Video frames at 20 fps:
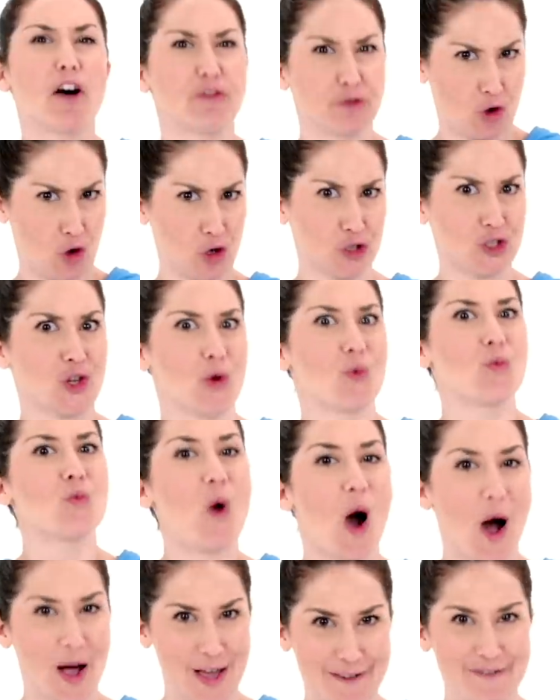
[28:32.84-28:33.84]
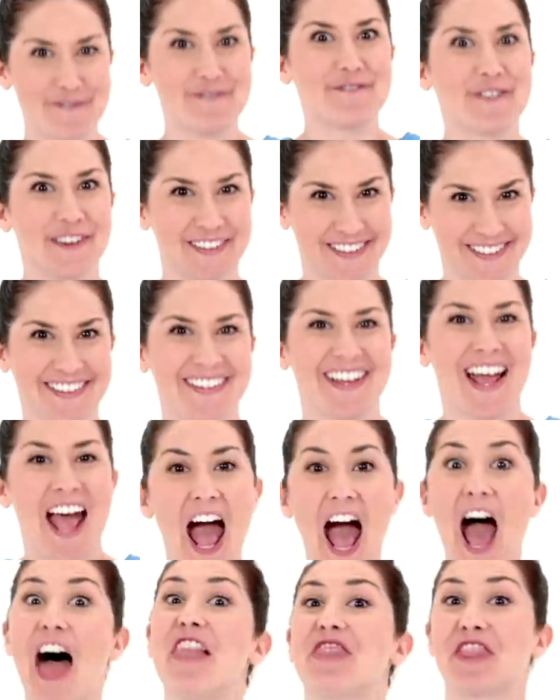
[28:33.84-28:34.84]
I've got a wife
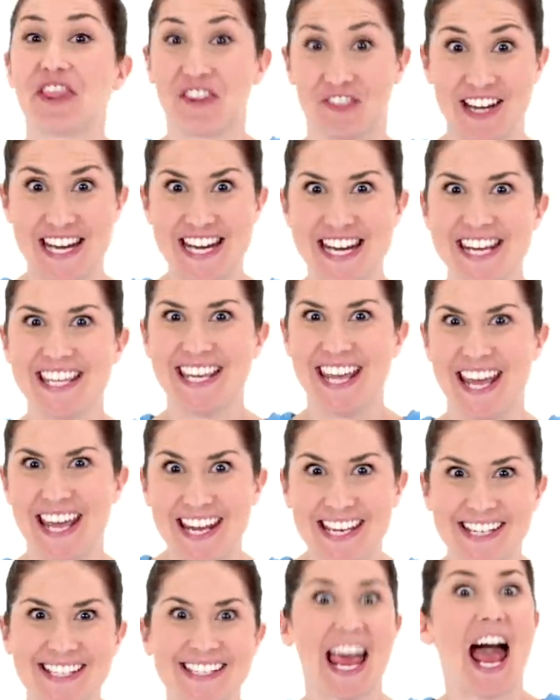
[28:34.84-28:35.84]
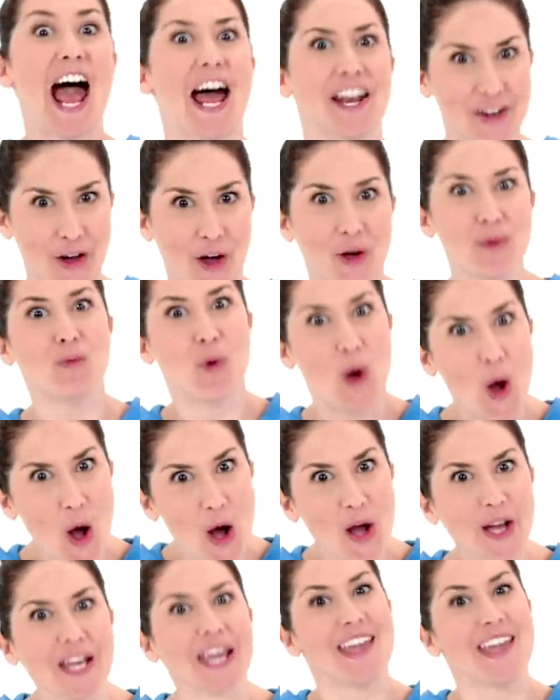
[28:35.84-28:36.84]
and three kids, and I work